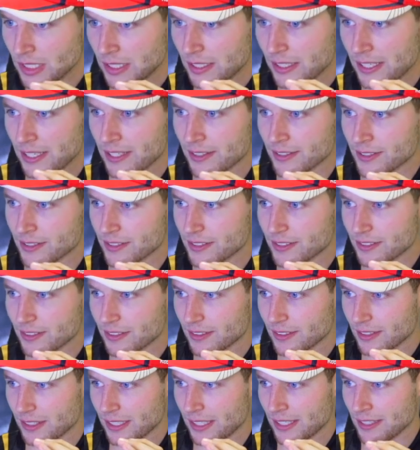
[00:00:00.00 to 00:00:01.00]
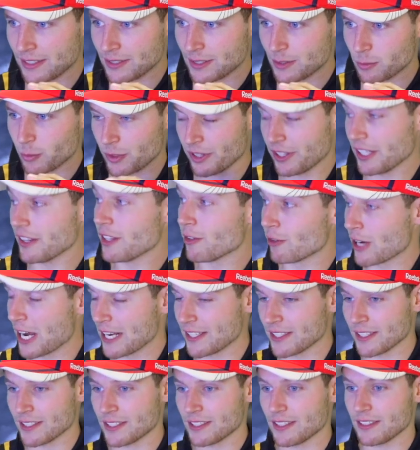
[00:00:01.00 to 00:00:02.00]
is is within the
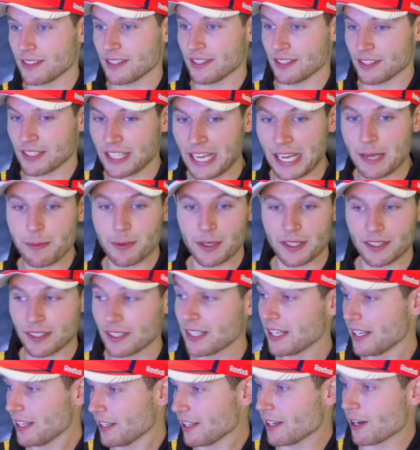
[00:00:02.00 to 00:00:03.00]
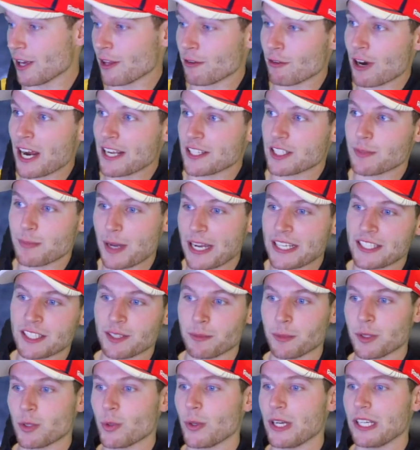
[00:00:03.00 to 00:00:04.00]
right distance, is keeping you know the right
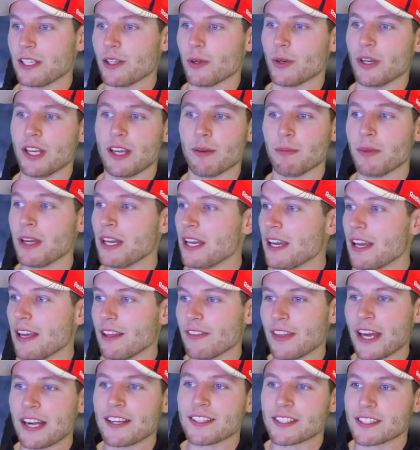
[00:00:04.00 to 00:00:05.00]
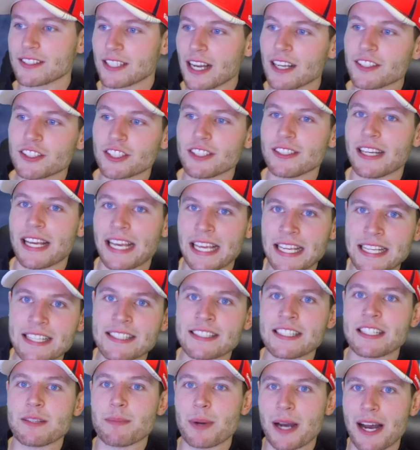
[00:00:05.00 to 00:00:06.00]
spacing between you and him, that is such an
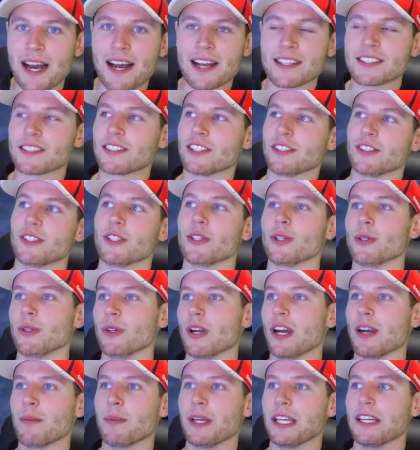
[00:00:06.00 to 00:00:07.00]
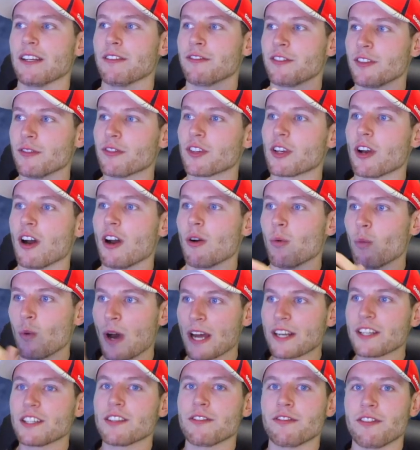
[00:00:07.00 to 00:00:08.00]
easy pass to do. I mean, if you've got
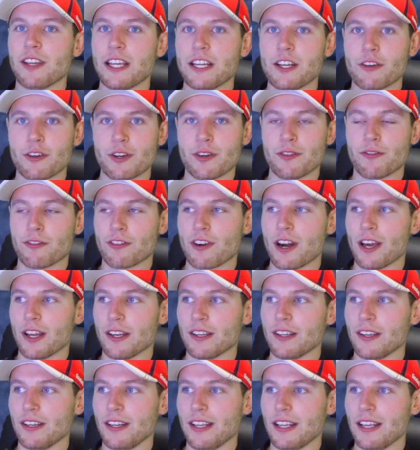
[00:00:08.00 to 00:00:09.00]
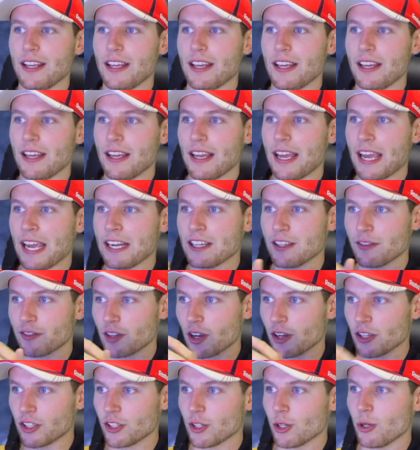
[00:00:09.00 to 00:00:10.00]
one defender in front and you've
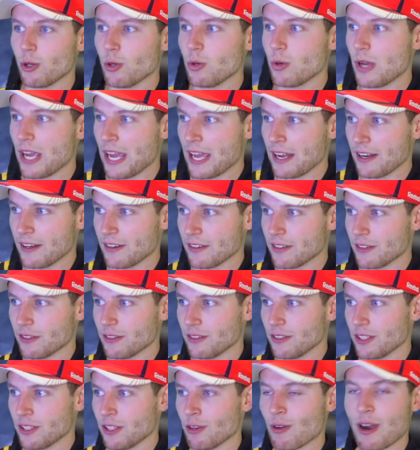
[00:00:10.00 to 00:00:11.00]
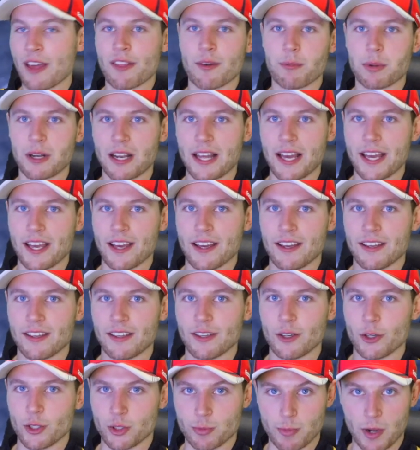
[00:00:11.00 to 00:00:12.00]
got you and your other player
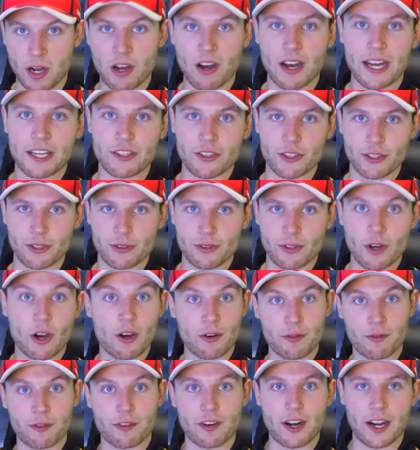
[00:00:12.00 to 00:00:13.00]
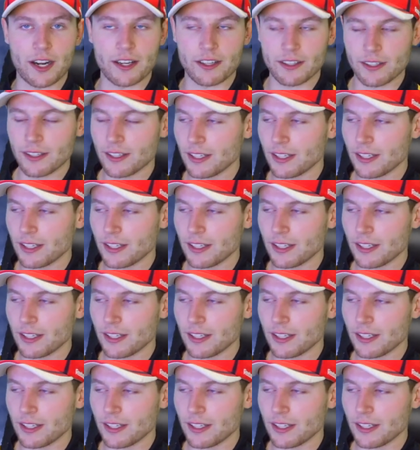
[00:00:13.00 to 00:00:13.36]
who's behind you, not in front,